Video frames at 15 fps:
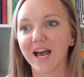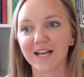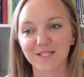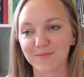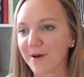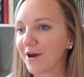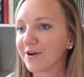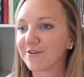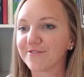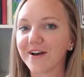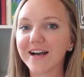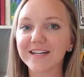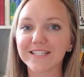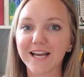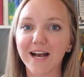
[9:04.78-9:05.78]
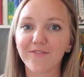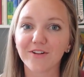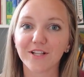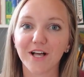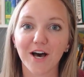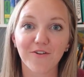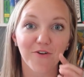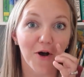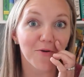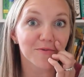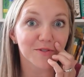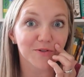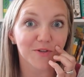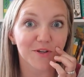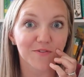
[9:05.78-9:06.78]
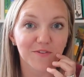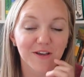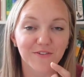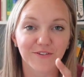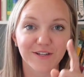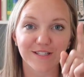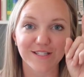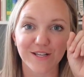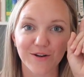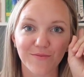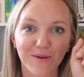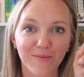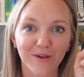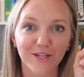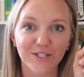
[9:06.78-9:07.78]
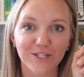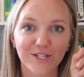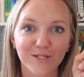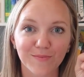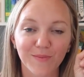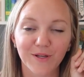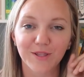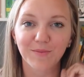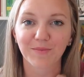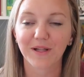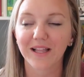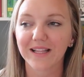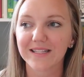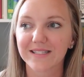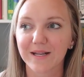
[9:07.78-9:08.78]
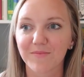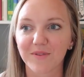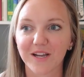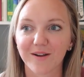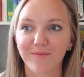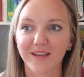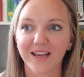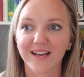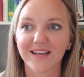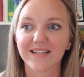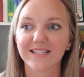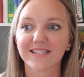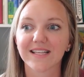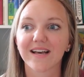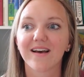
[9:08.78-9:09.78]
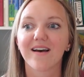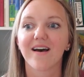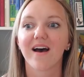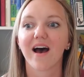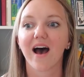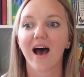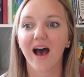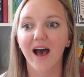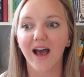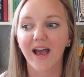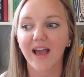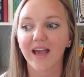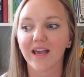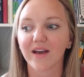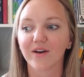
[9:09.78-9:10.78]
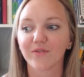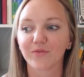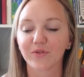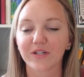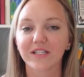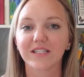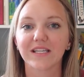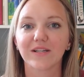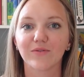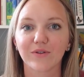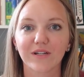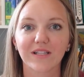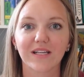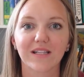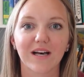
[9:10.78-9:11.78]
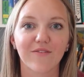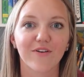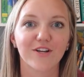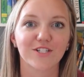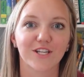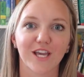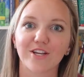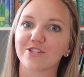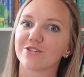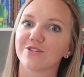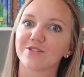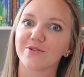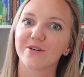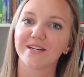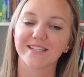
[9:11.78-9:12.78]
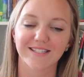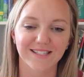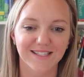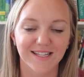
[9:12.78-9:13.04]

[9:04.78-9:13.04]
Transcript: as a matter of fact, I have a lot of homeschooling favorites, so maybe I should just put the playlist up there because I really, really love educational toys.